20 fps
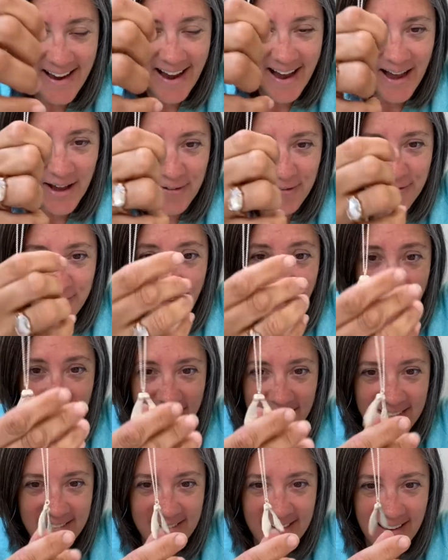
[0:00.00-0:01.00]
I
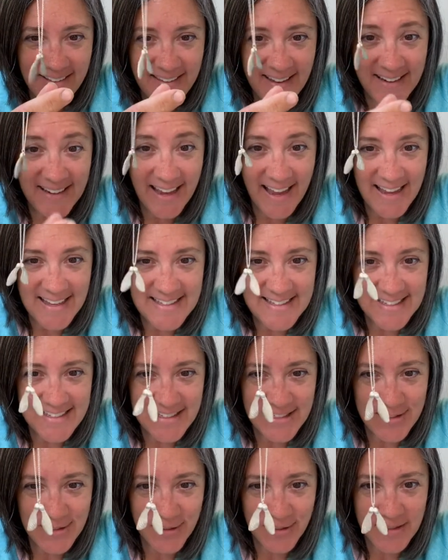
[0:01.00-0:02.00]
found and then cast it in
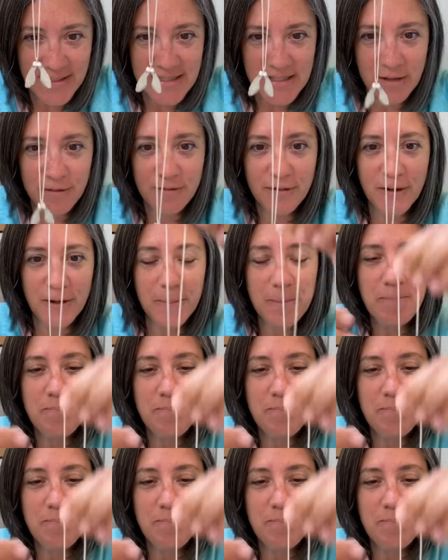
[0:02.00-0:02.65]
sterling silver.